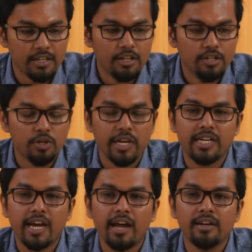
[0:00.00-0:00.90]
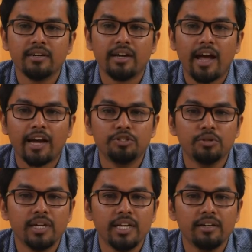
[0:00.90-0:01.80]
So it can
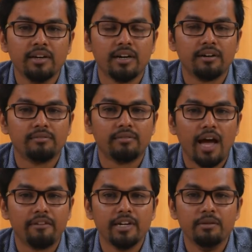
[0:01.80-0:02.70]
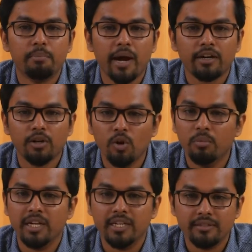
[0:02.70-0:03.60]
actually have an impact
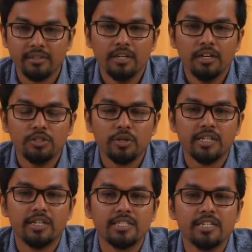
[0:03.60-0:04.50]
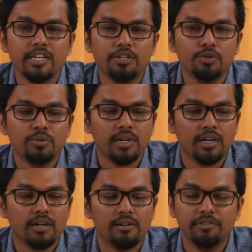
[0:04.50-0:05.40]
globally. So it doesn't need
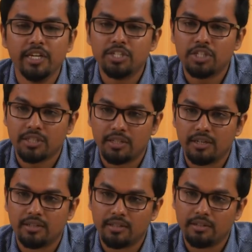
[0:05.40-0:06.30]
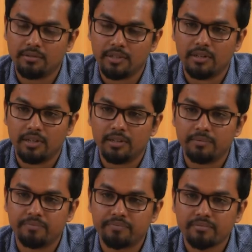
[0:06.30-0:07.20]
to reach
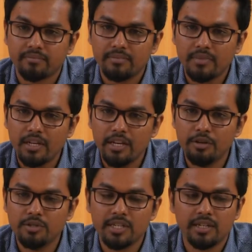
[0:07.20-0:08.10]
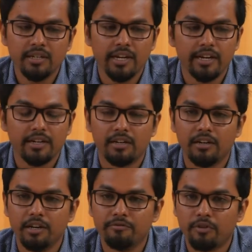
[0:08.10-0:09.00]
the user
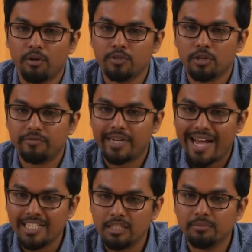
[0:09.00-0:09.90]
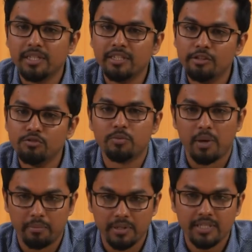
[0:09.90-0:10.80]
in forms of tangible
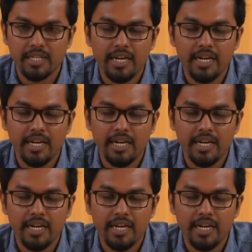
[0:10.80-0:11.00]
newspapers,